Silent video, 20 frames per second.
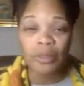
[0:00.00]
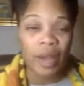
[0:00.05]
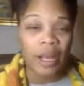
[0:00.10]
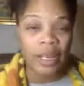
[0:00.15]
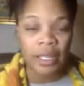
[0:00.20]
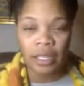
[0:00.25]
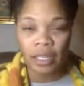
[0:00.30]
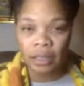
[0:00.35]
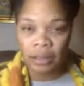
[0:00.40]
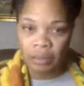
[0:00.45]
I'm
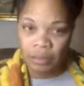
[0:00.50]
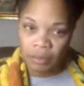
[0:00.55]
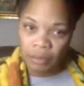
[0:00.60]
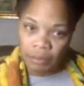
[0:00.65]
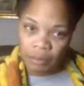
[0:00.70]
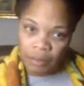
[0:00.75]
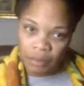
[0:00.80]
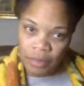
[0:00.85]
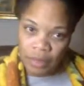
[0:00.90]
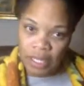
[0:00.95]
trying to
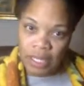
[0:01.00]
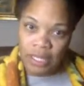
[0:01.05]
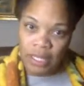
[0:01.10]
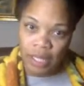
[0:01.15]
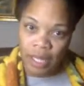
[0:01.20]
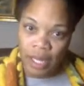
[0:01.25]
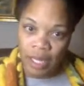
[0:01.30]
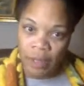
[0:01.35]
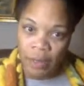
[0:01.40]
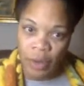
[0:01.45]
6
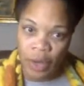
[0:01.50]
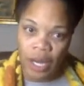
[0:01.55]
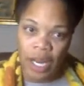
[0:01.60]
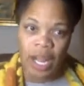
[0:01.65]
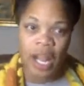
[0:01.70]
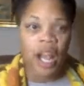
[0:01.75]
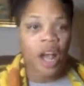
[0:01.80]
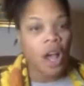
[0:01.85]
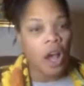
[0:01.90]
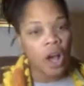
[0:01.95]
o'clock in the
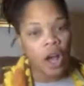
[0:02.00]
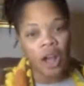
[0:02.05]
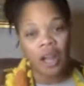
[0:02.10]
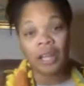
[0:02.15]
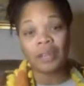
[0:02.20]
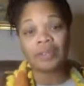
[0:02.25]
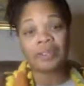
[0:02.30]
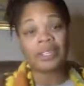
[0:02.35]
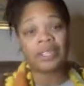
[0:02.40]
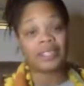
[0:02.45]
morning. All
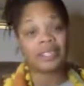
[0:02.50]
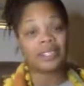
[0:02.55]
I'm trying